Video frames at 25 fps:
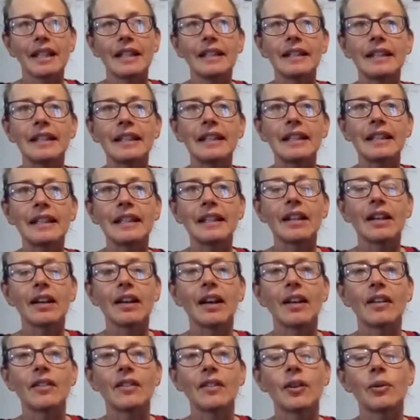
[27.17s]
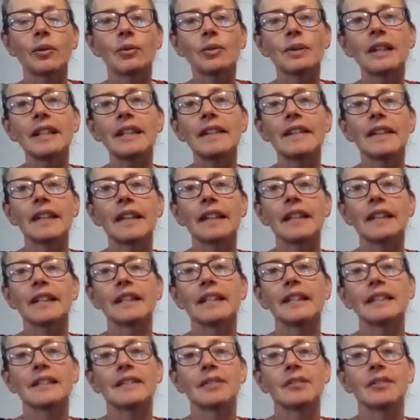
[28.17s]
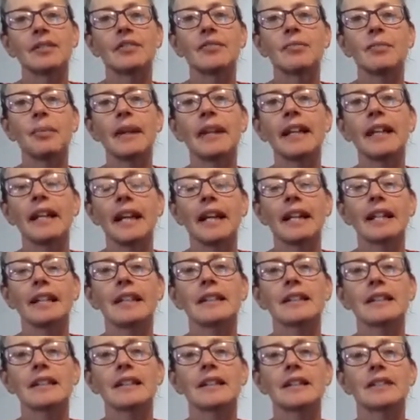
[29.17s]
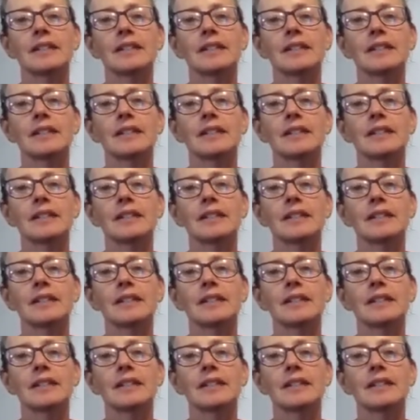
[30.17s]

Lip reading: The only thing is if you've big hands